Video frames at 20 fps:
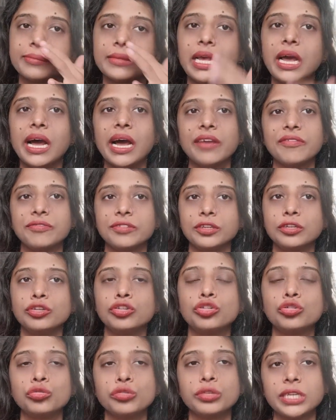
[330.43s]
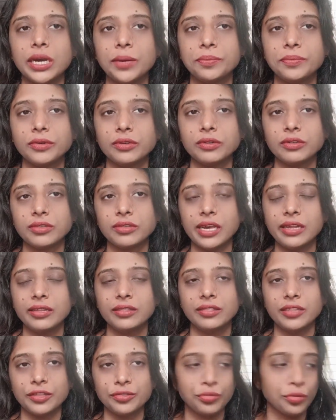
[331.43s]
I finished 2 chapters
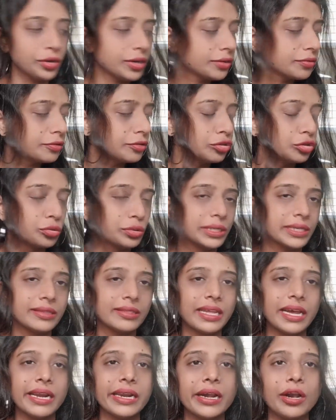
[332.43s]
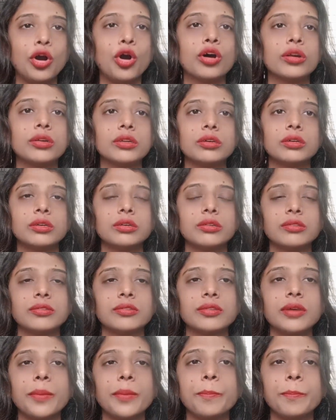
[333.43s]
and that's what I was doing. Then I ordered
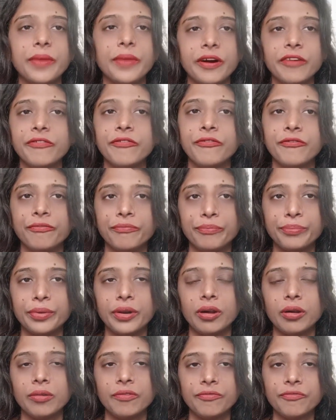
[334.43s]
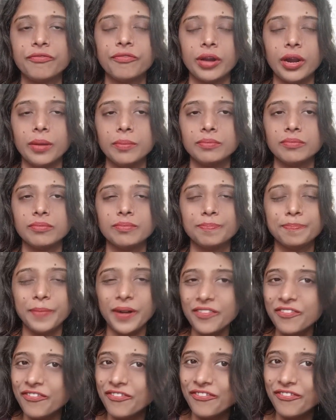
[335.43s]
some puff from
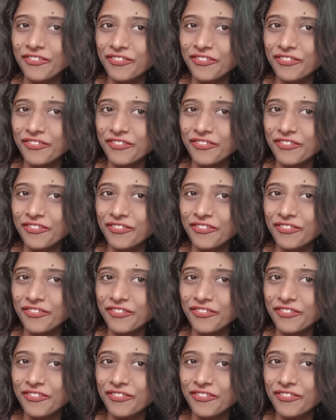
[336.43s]
puff.